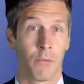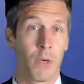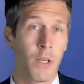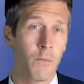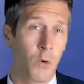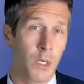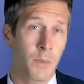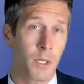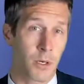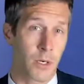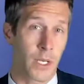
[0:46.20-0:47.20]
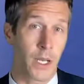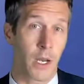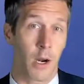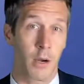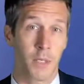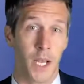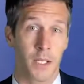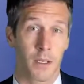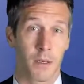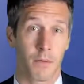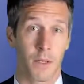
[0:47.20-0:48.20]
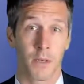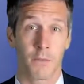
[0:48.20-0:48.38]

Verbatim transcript: reinforcement learning, our objective is